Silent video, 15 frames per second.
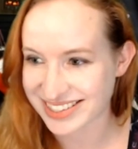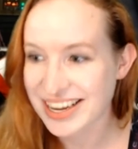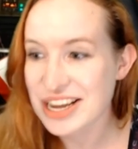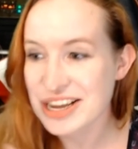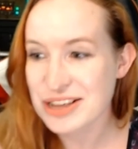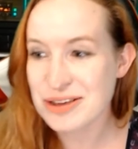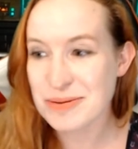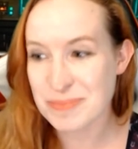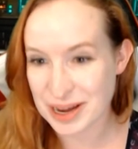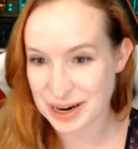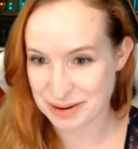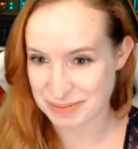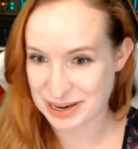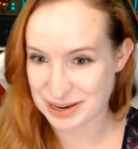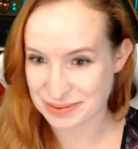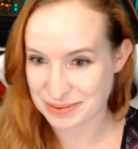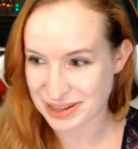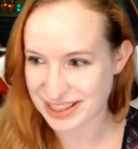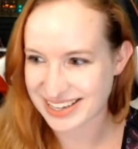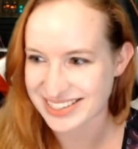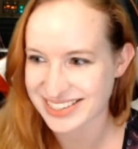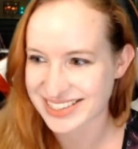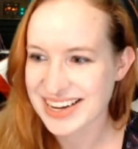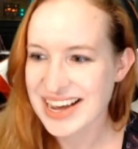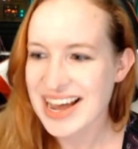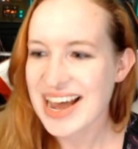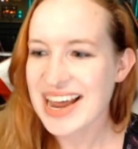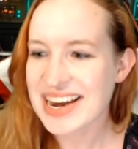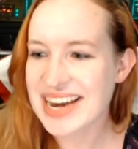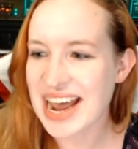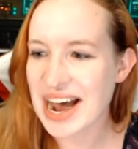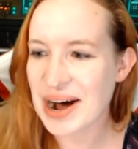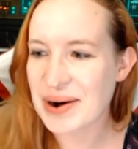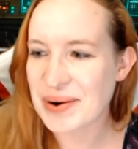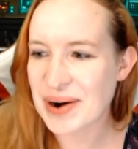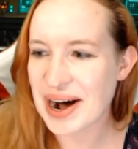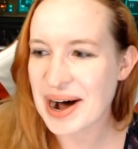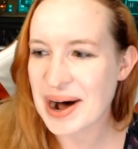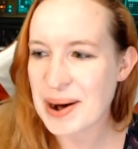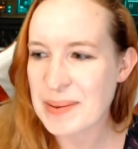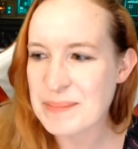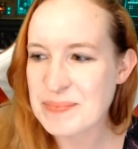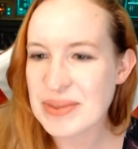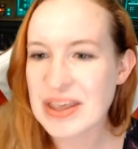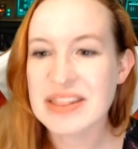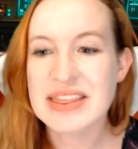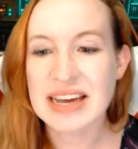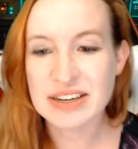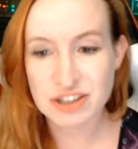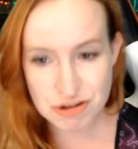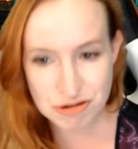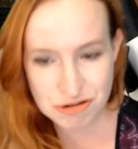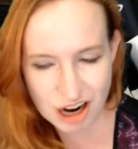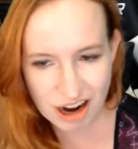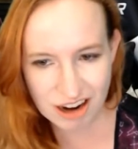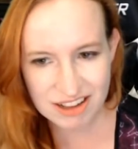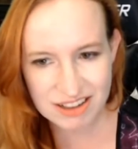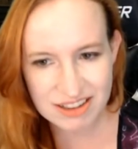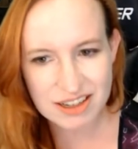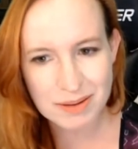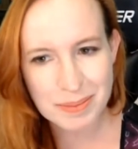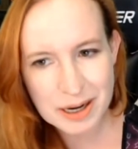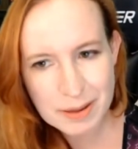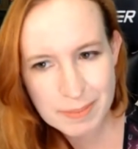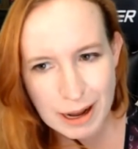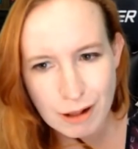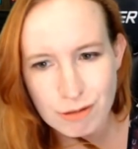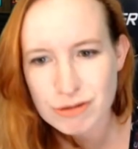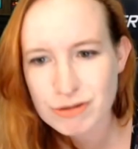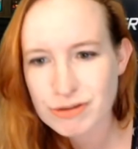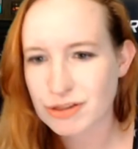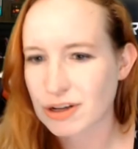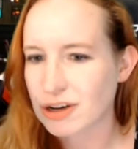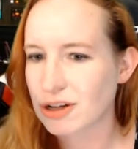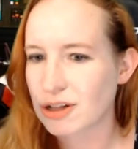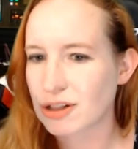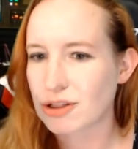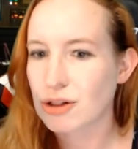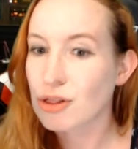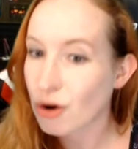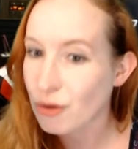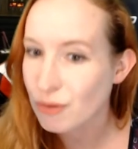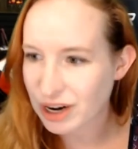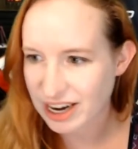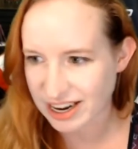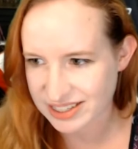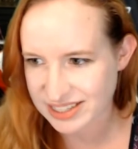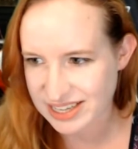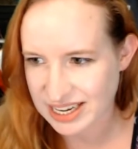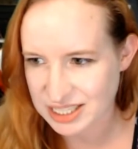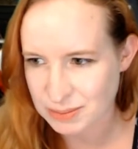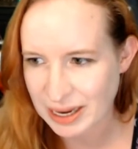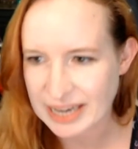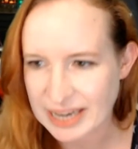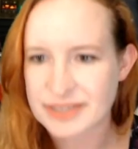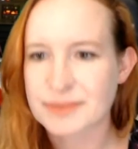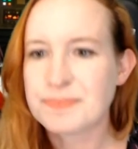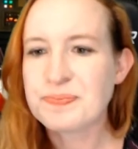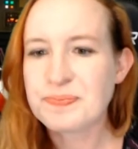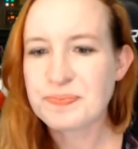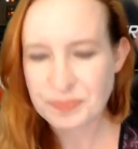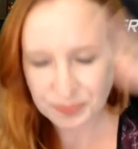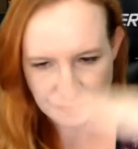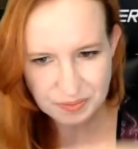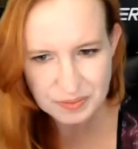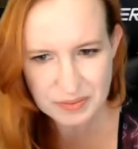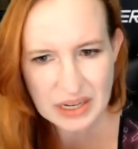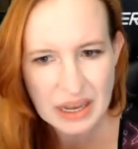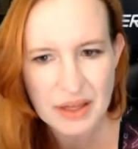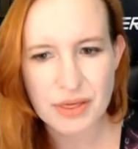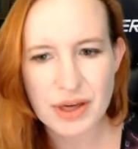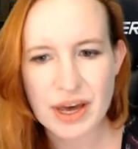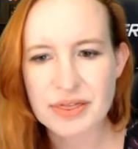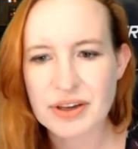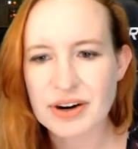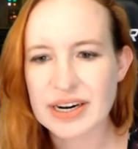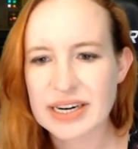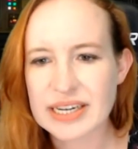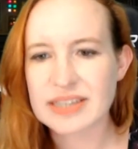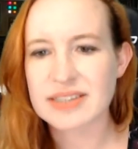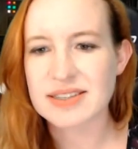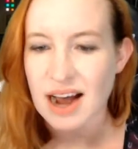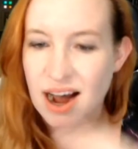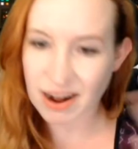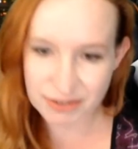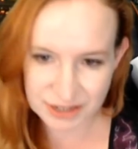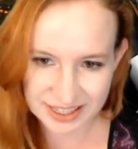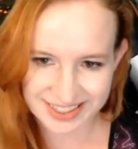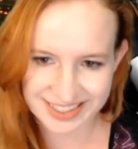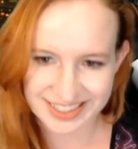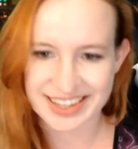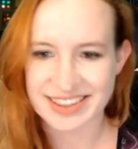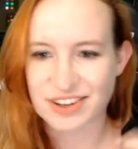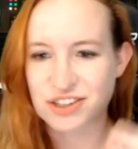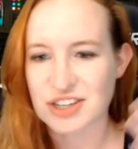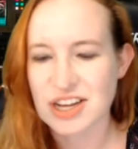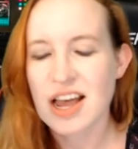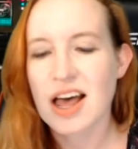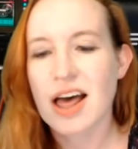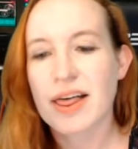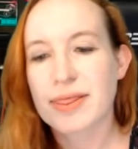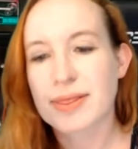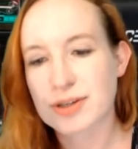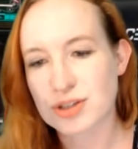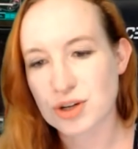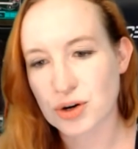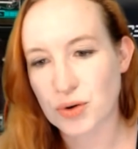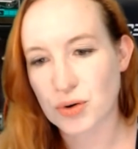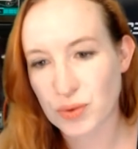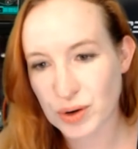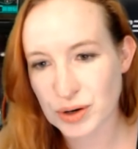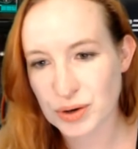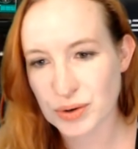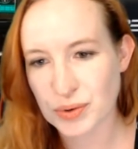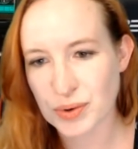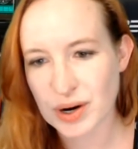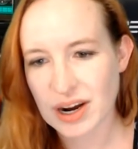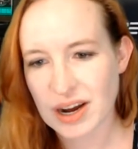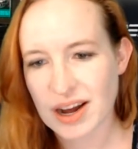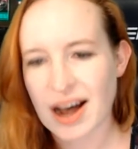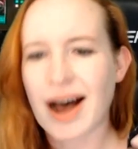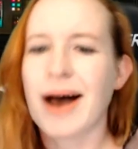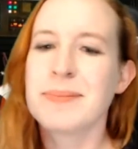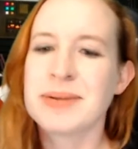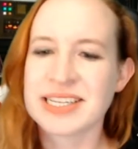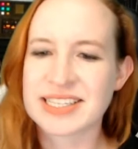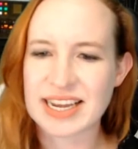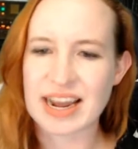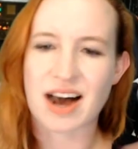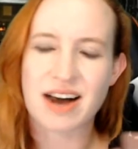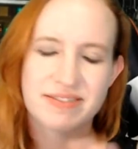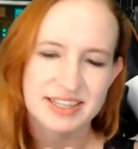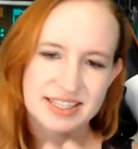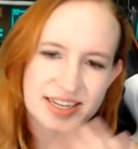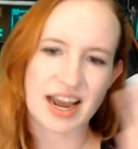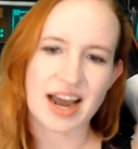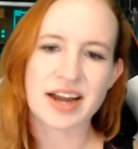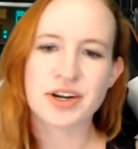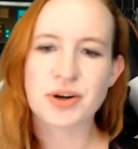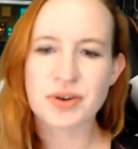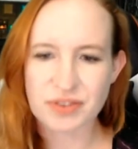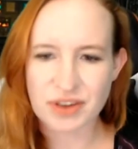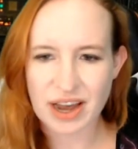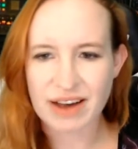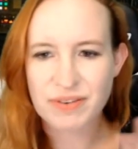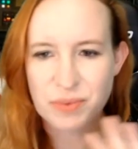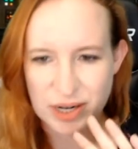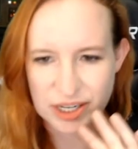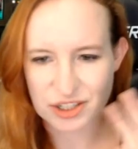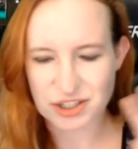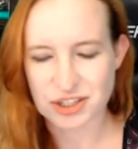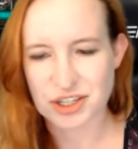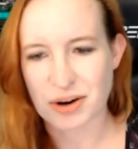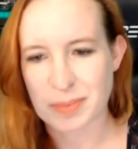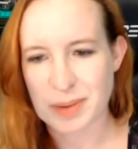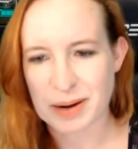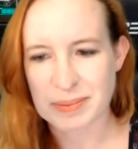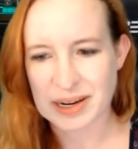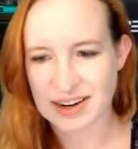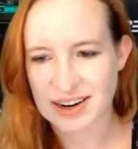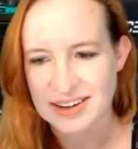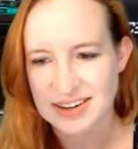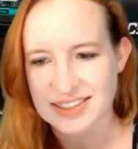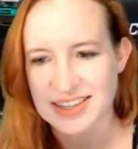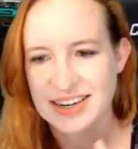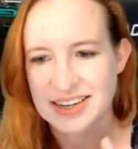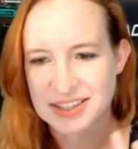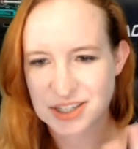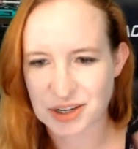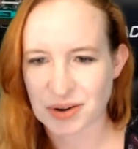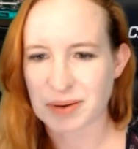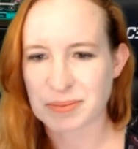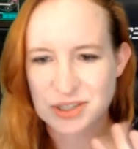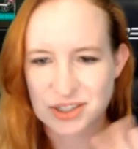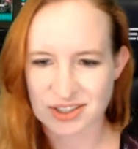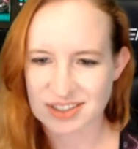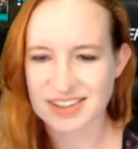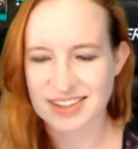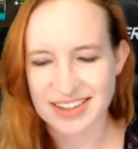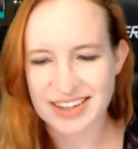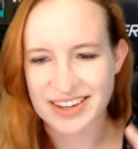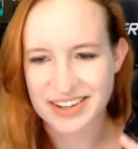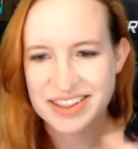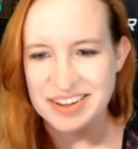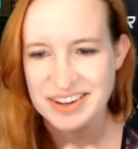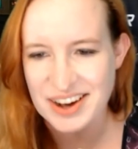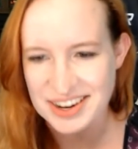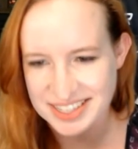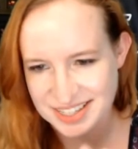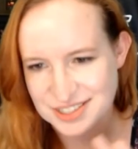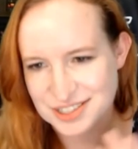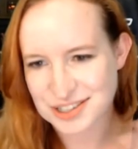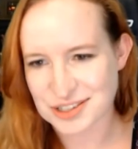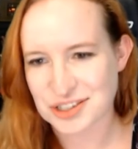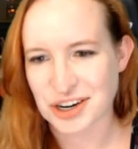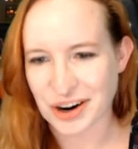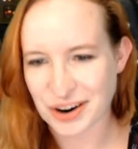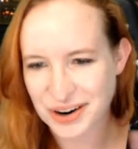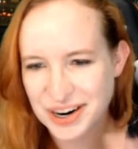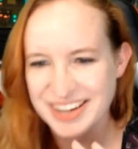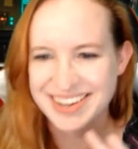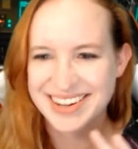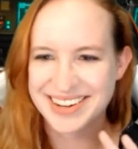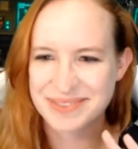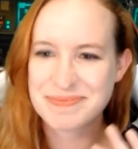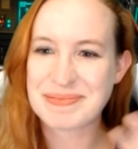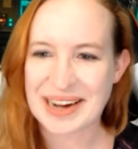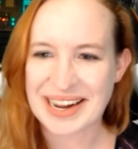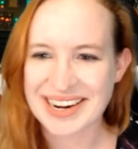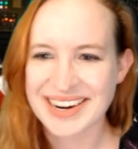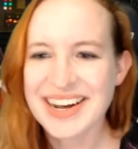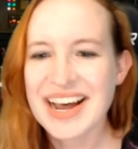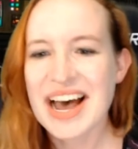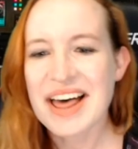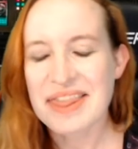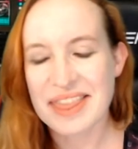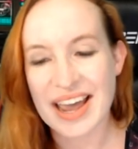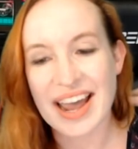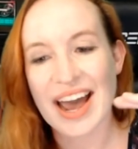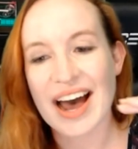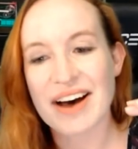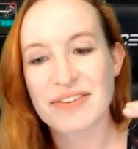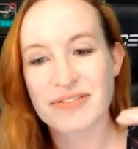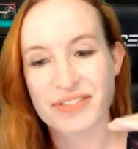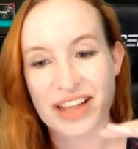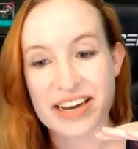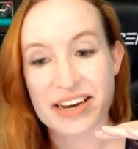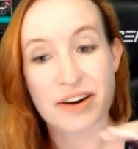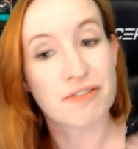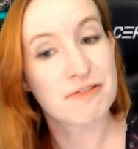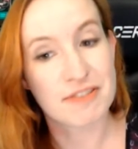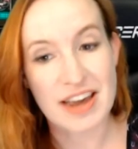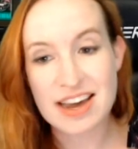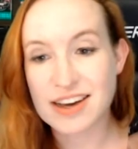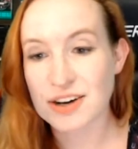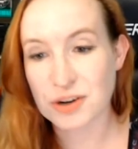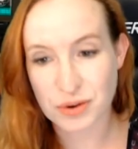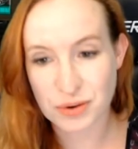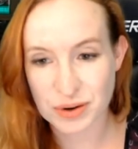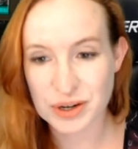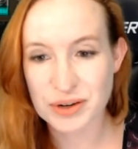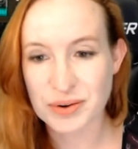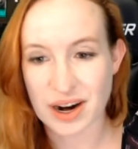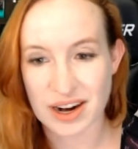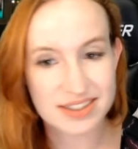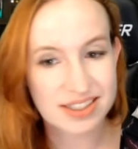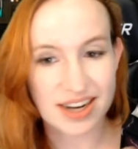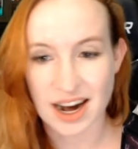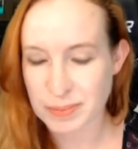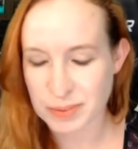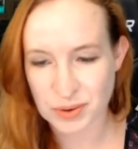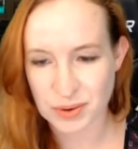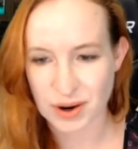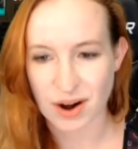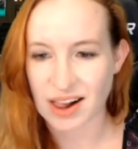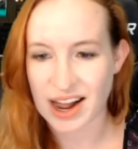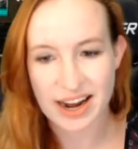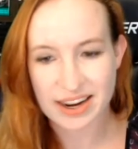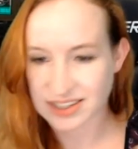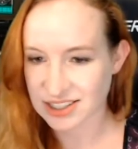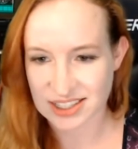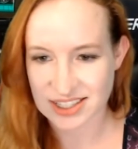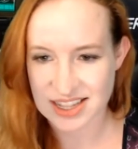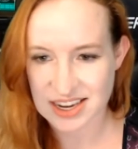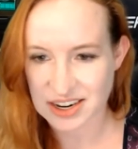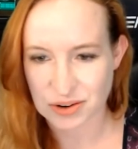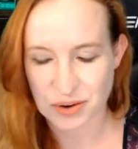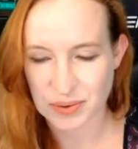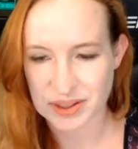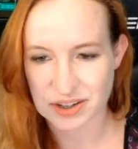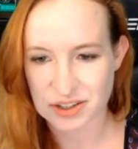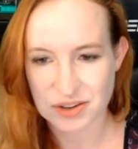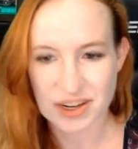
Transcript: You better be good with this. Now, they do talk a little bit about the lower decks aspect. That there is obviously there's a crew. I'm going to say, obviously, I know if you haven't watched the show, I'm not being condescending to you. I'm just in the context of the show. But they have like a fake crew on top who are all actors and they don't know what they're doing.